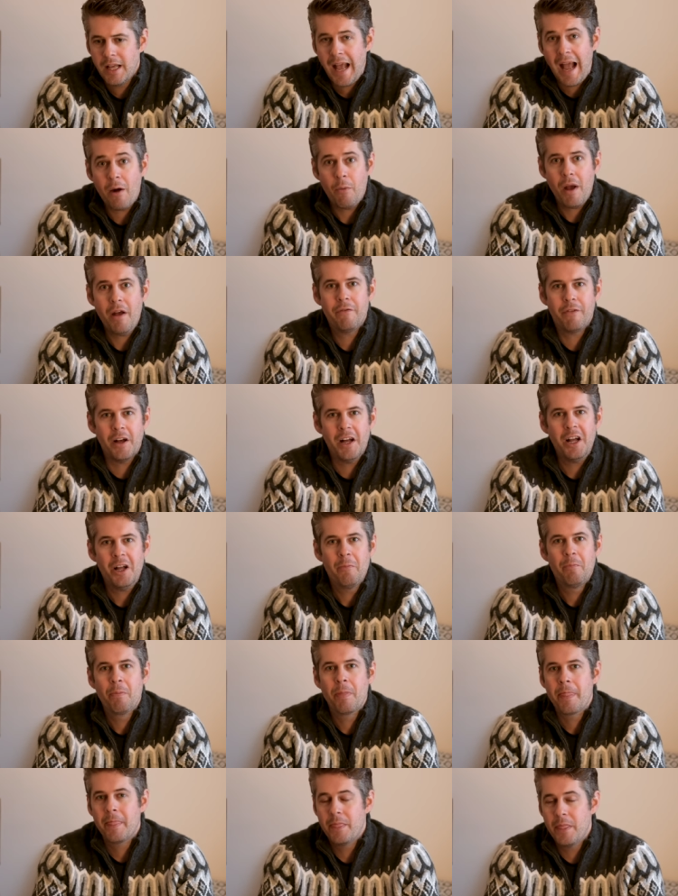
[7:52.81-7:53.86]
However,
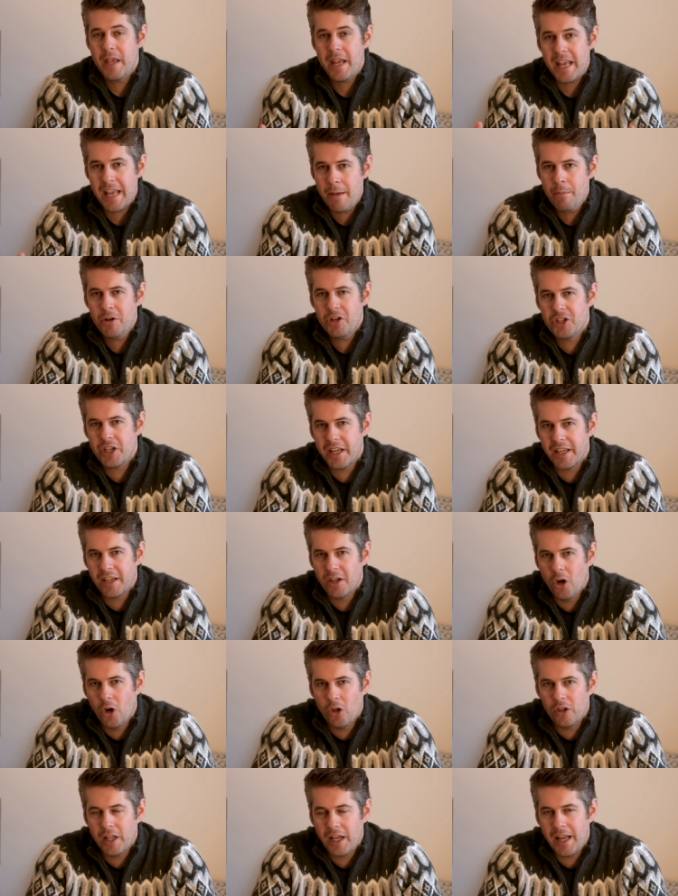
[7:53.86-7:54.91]
the imaging
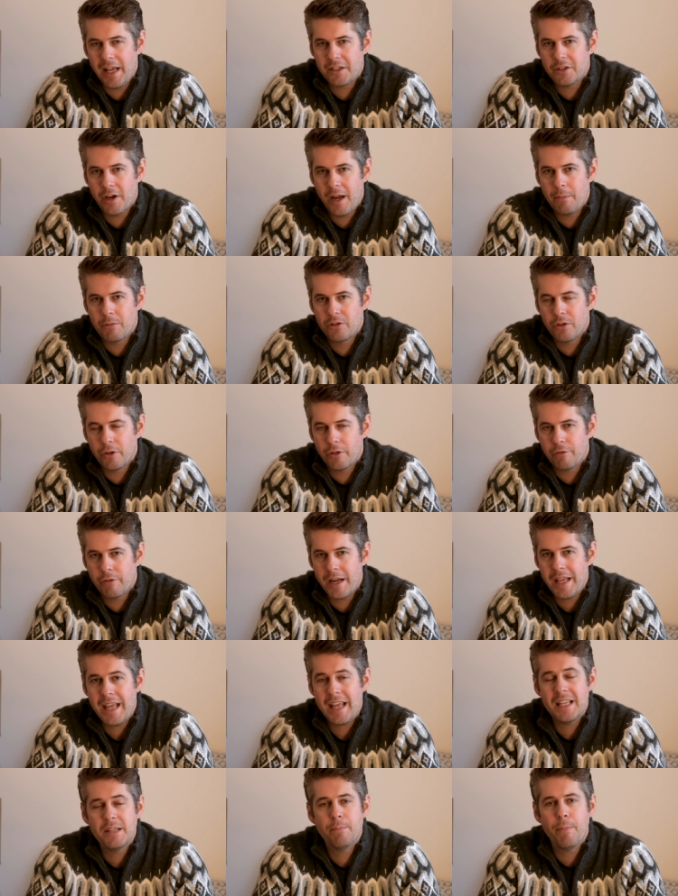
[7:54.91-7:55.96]
on the Electa Amator
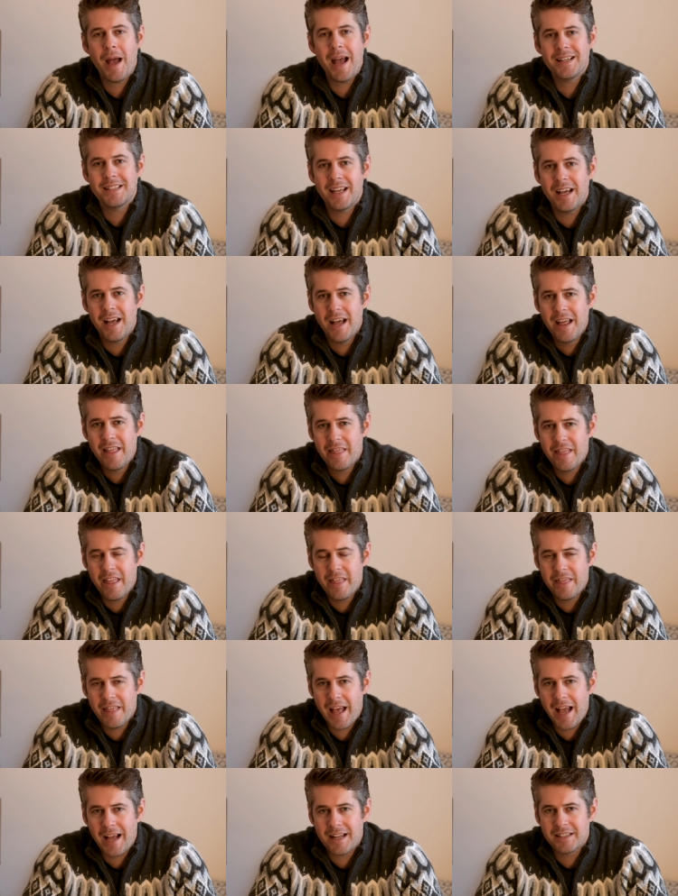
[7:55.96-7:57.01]
3 is better
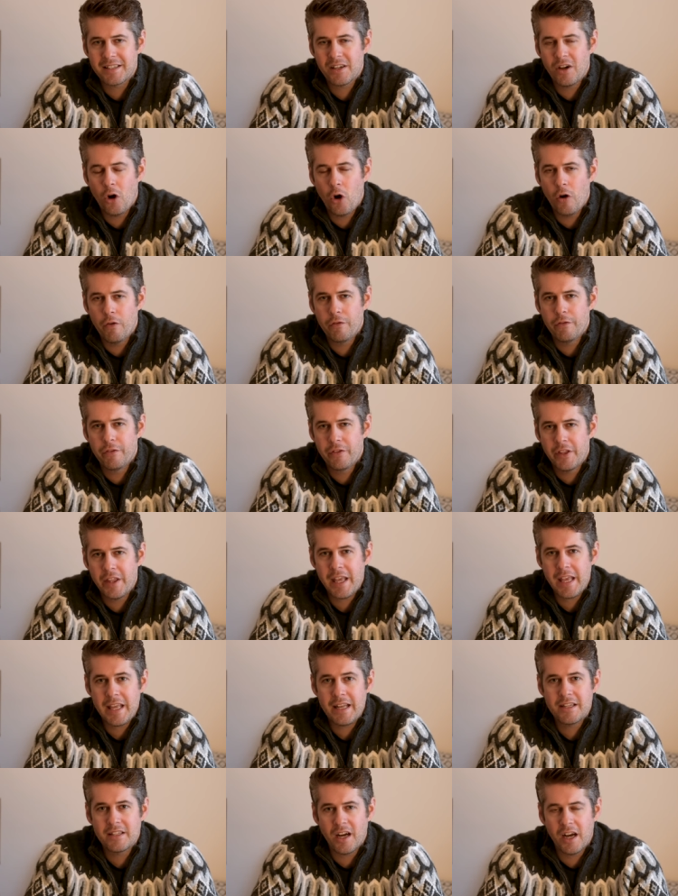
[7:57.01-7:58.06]
than that of
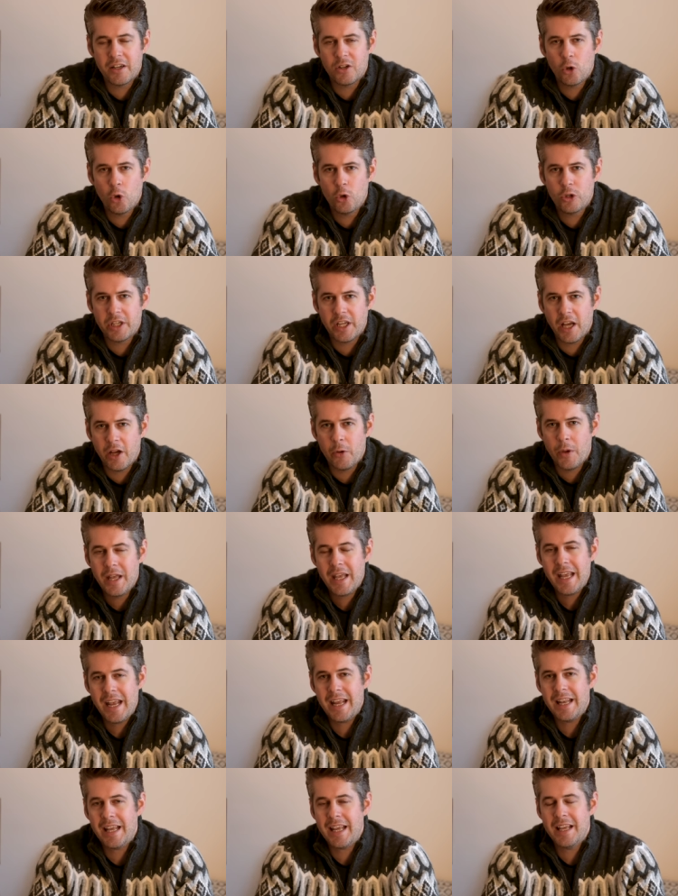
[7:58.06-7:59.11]
the Dynaudio.
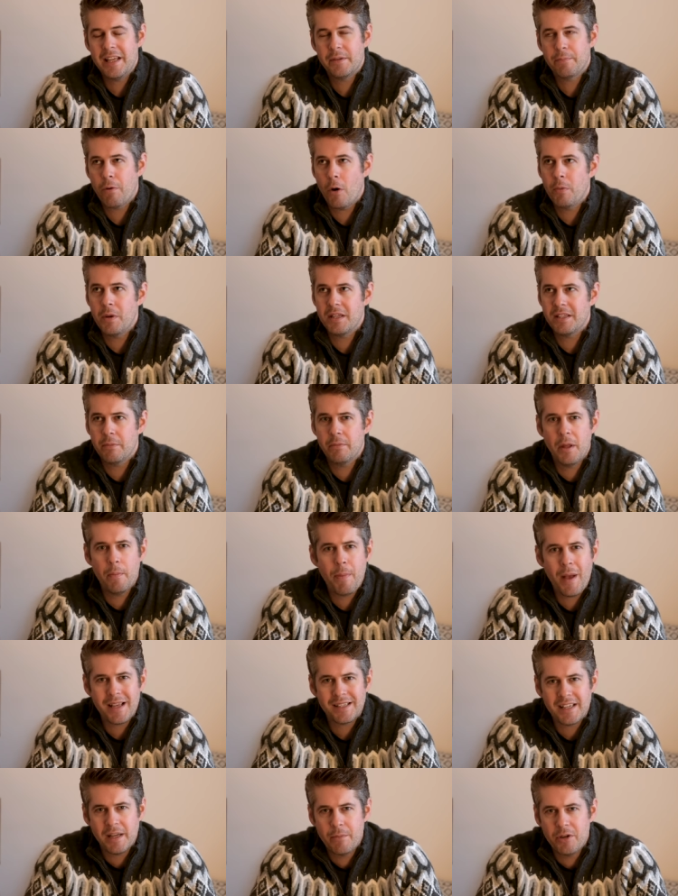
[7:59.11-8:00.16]
It is probably some of the best